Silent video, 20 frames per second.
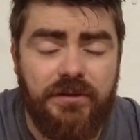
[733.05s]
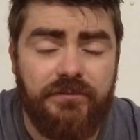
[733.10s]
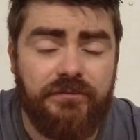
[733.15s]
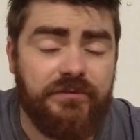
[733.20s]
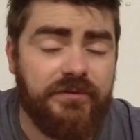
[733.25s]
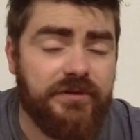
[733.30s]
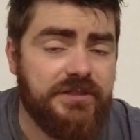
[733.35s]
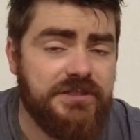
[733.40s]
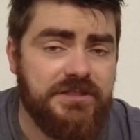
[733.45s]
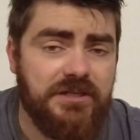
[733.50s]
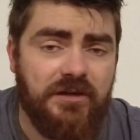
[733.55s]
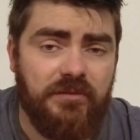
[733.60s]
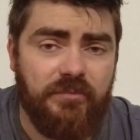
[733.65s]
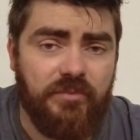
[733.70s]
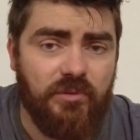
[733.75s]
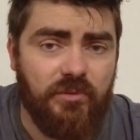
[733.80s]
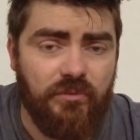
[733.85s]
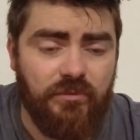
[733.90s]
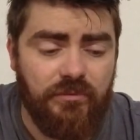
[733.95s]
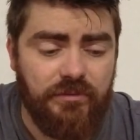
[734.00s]
for
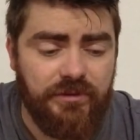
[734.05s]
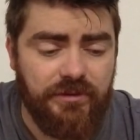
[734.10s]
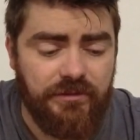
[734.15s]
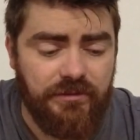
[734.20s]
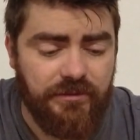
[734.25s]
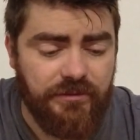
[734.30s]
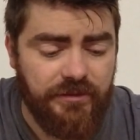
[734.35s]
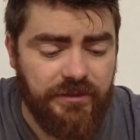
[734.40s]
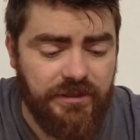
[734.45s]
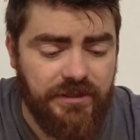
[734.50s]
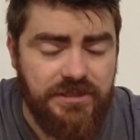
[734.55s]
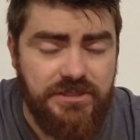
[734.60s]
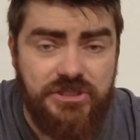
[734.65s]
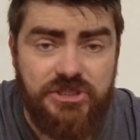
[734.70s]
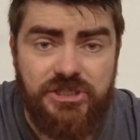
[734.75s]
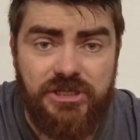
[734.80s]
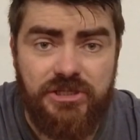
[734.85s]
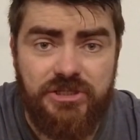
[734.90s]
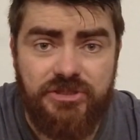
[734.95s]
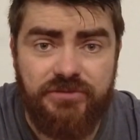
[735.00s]
example, you need to
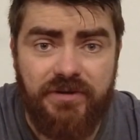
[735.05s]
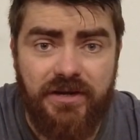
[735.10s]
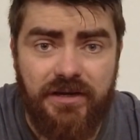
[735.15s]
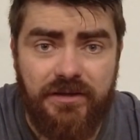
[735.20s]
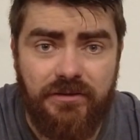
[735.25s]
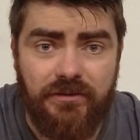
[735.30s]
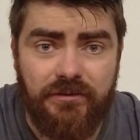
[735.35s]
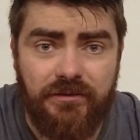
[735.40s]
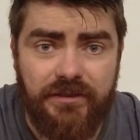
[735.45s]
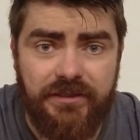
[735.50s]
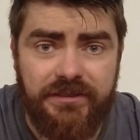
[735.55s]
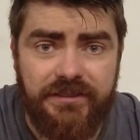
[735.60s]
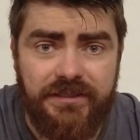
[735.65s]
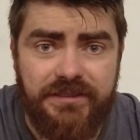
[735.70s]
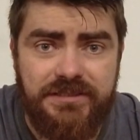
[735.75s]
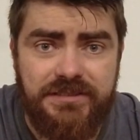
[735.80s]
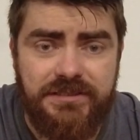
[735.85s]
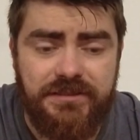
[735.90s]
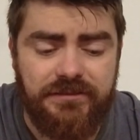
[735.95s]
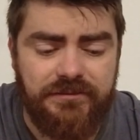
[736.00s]
change your aircon
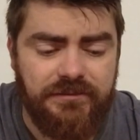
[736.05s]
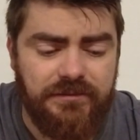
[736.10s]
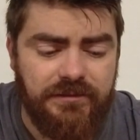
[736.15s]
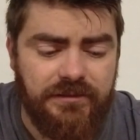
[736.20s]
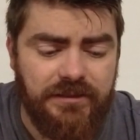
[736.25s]
condenser,